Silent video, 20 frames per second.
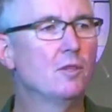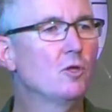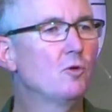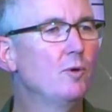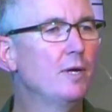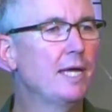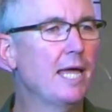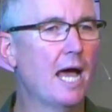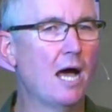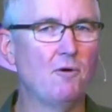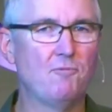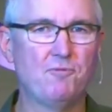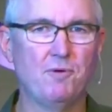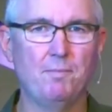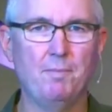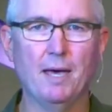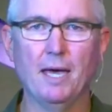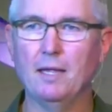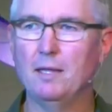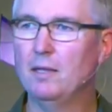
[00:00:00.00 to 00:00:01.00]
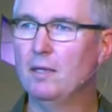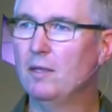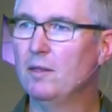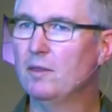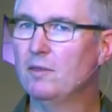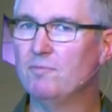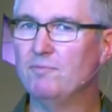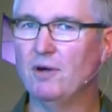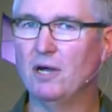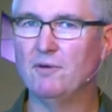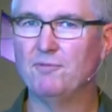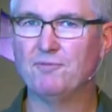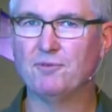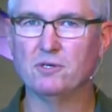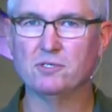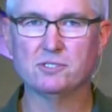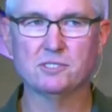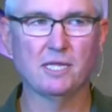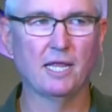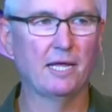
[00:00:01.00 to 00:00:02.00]
The Greek alphabet, the very
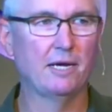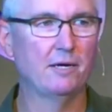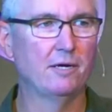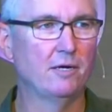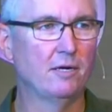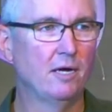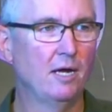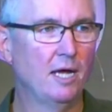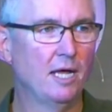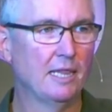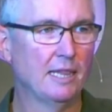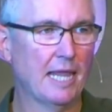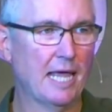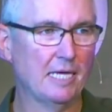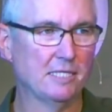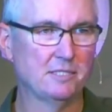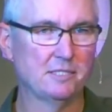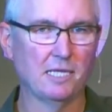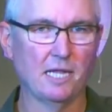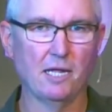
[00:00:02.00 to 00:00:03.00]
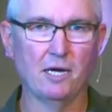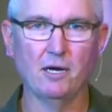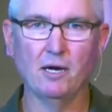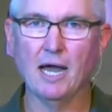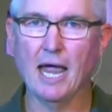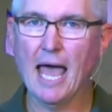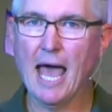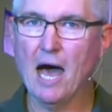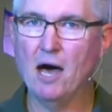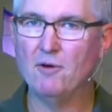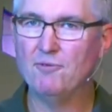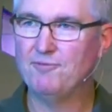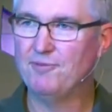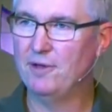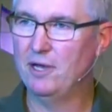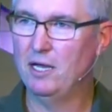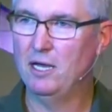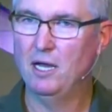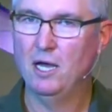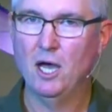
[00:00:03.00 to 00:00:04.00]
first letter, last letter,
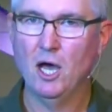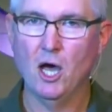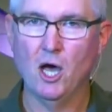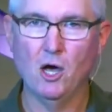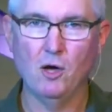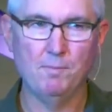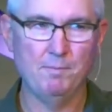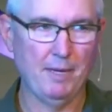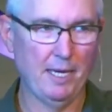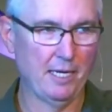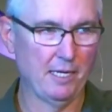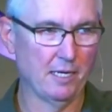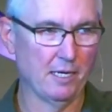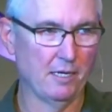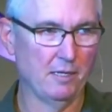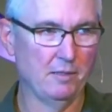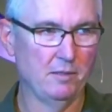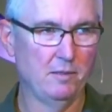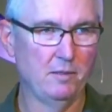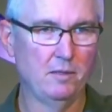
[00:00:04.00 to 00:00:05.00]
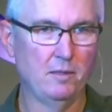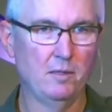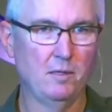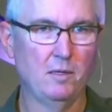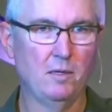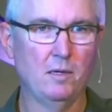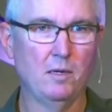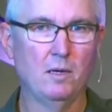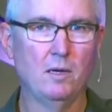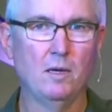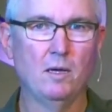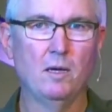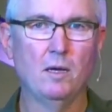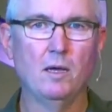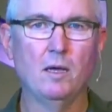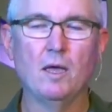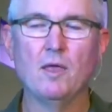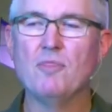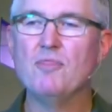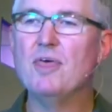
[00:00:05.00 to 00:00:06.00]
Alpha, Omega,
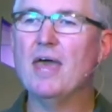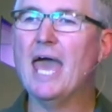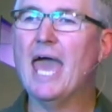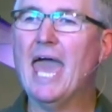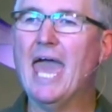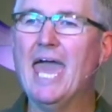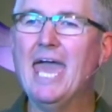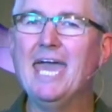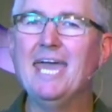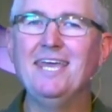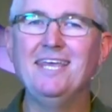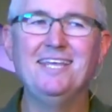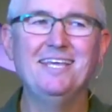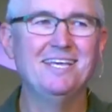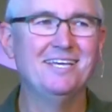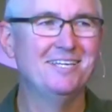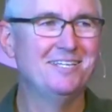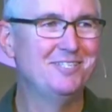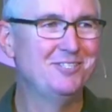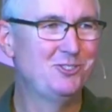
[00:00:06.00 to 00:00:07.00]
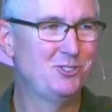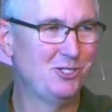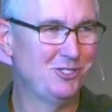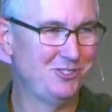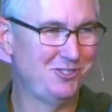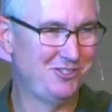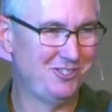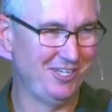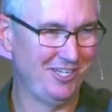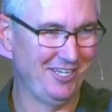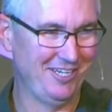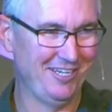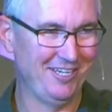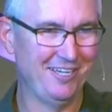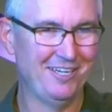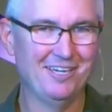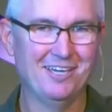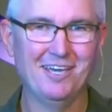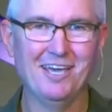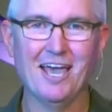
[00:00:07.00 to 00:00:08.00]
the A to
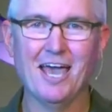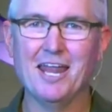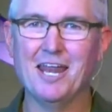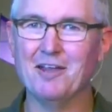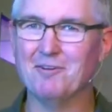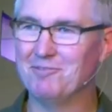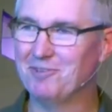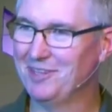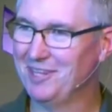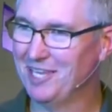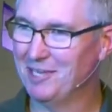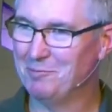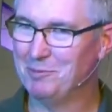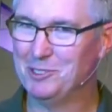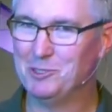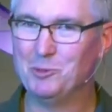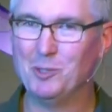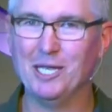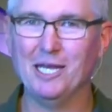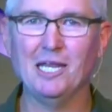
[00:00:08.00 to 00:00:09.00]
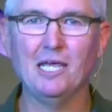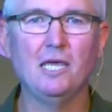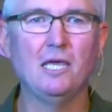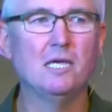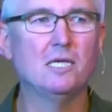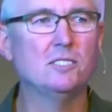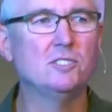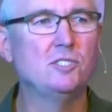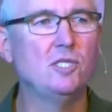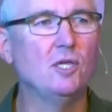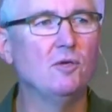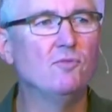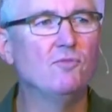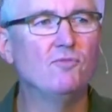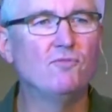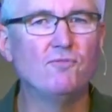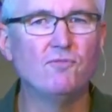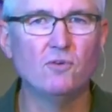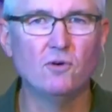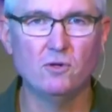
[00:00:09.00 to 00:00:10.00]
Z and everything in between. He is the
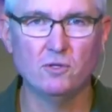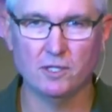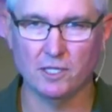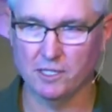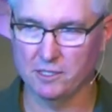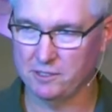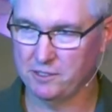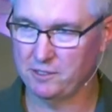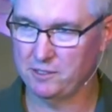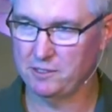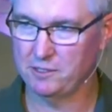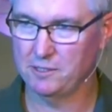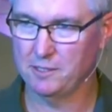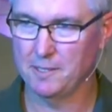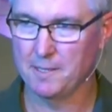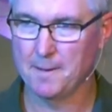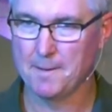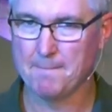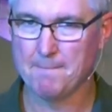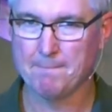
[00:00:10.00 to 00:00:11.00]
fullness.